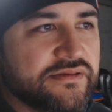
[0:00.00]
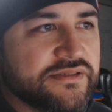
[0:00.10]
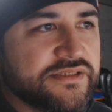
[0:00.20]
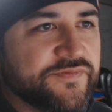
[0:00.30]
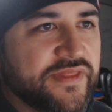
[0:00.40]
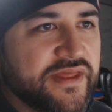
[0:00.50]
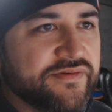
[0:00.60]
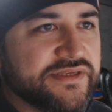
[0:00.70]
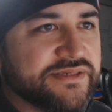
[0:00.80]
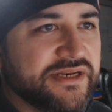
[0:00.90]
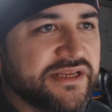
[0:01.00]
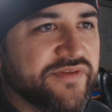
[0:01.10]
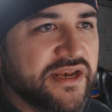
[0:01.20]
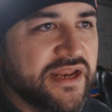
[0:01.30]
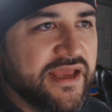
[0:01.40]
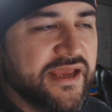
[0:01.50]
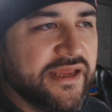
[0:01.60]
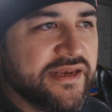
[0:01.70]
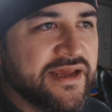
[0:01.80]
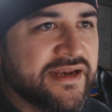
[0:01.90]
So for that reason, I'm going to give it an
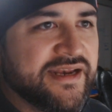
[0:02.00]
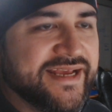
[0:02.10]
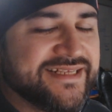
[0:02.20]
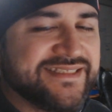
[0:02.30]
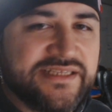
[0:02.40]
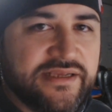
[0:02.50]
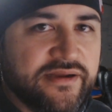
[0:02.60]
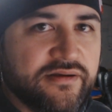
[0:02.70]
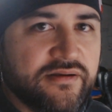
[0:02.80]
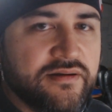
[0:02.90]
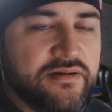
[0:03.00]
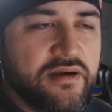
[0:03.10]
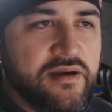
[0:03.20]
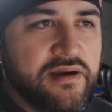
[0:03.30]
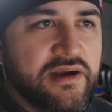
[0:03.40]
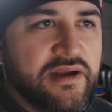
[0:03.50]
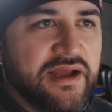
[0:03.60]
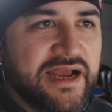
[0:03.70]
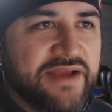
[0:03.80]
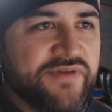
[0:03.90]
A, not an S tier.
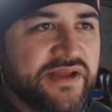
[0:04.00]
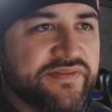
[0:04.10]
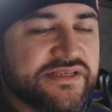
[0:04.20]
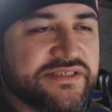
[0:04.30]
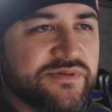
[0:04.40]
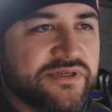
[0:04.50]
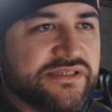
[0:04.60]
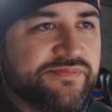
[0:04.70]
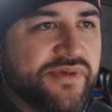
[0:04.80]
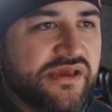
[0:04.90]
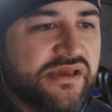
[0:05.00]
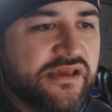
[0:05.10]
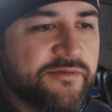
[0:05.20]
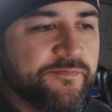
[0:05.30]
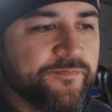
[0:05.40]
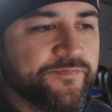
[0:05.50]
I find this one to be,